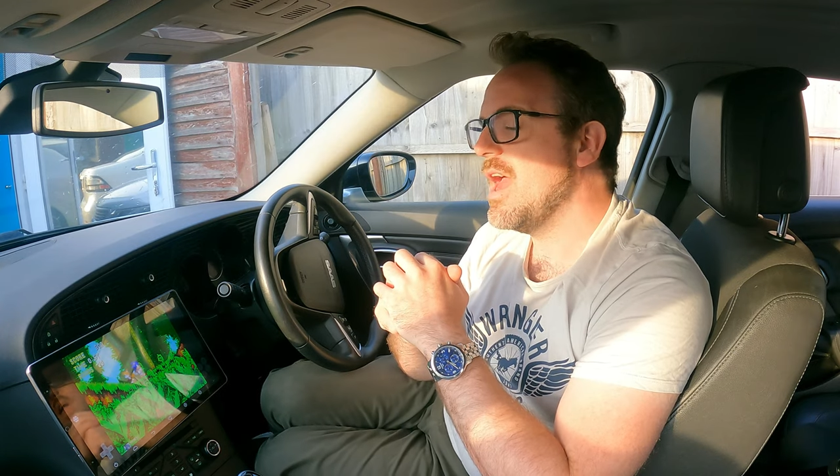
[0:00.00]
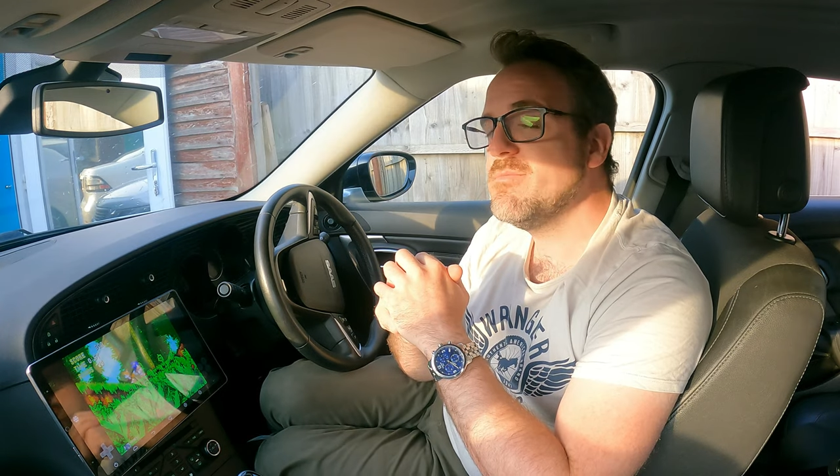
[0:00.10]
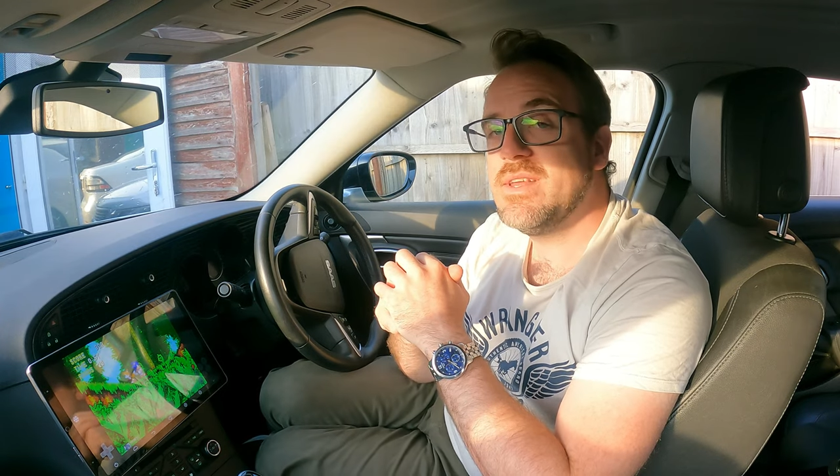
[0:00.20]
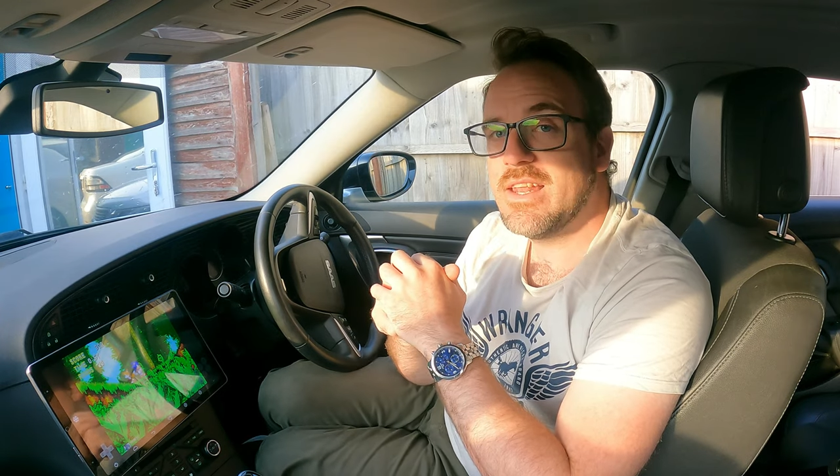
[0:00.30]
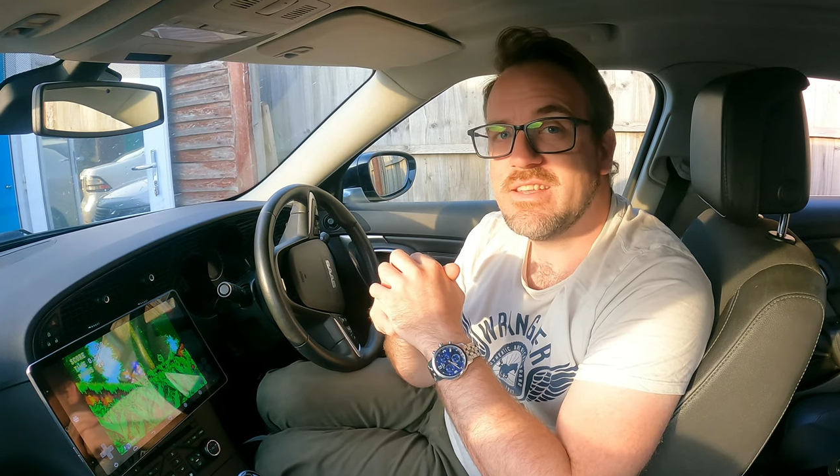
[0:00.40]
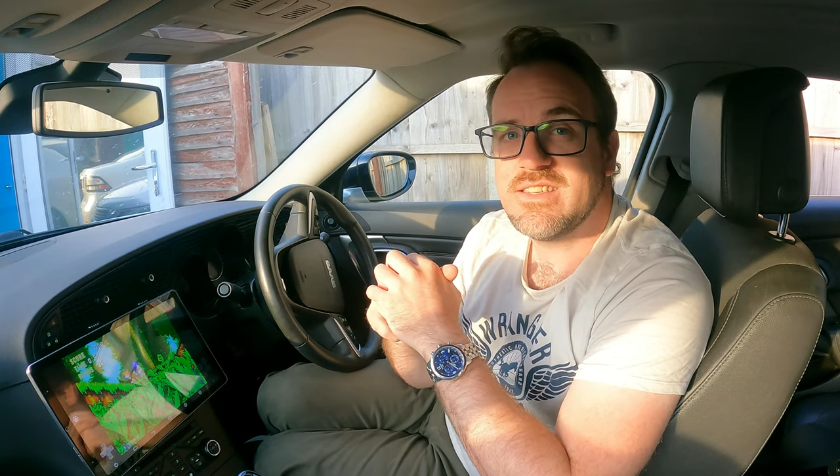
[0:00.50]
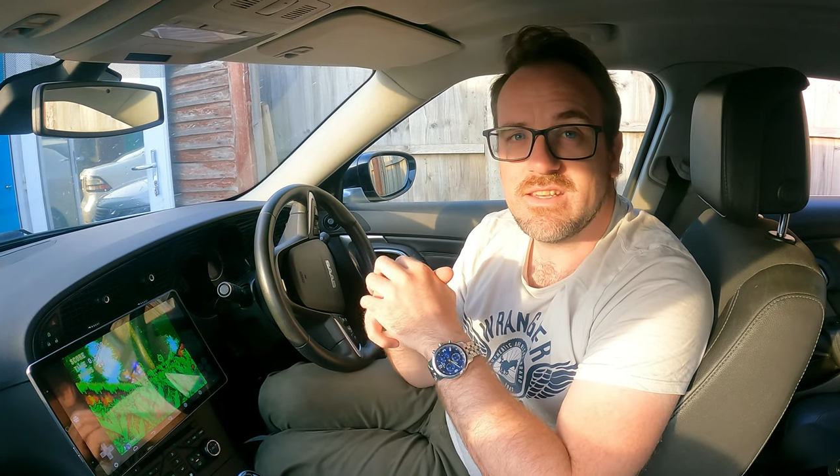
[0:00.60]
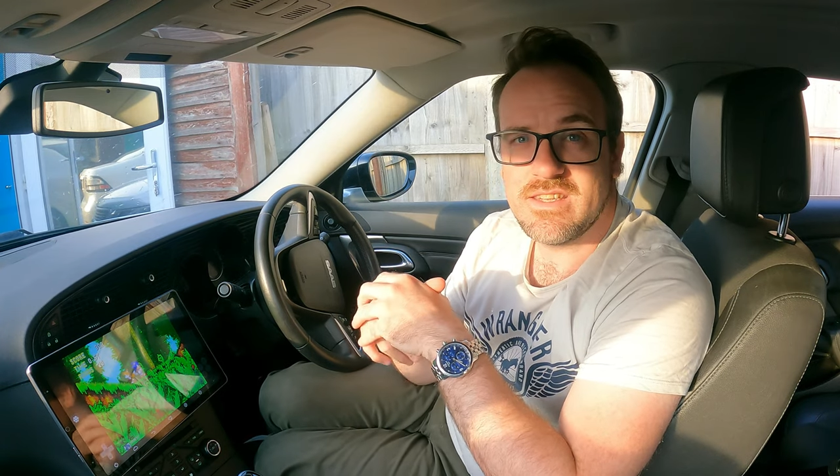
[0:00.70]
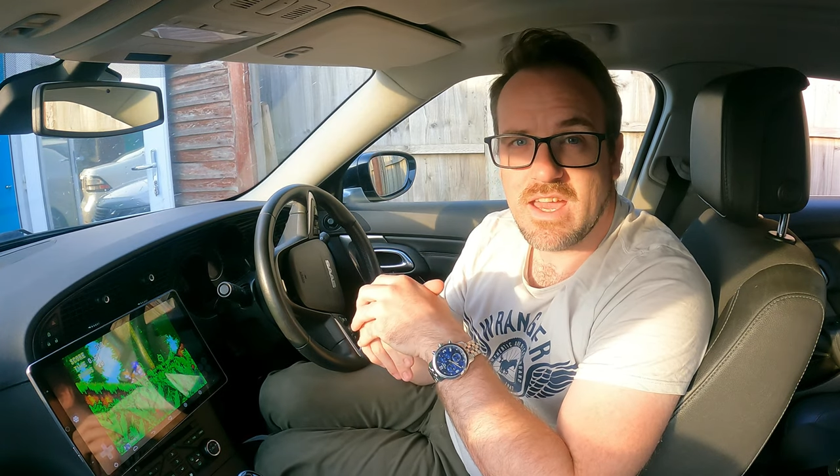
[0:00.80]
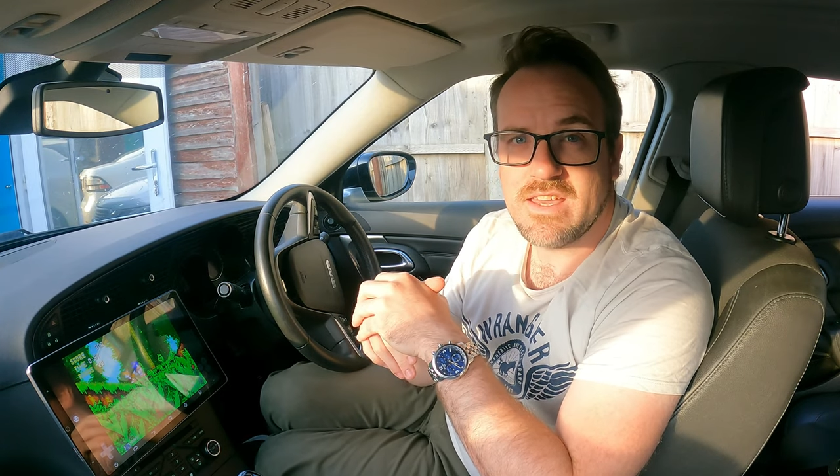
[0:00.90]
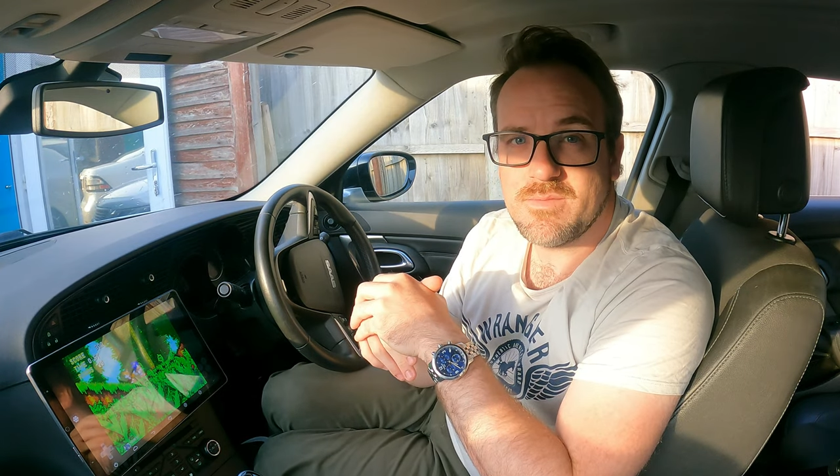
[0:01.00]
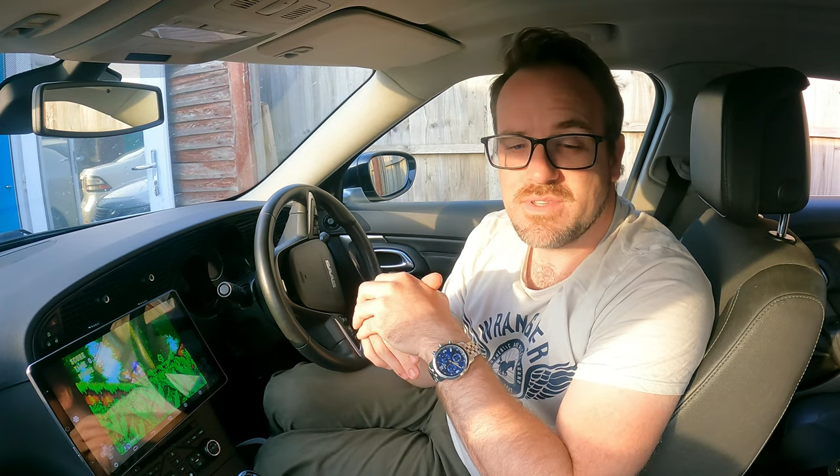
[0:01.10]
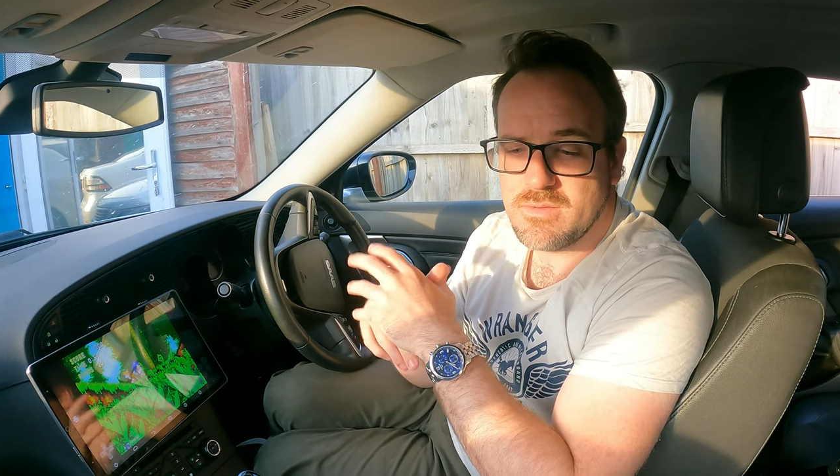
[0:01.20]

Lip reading: emulated games,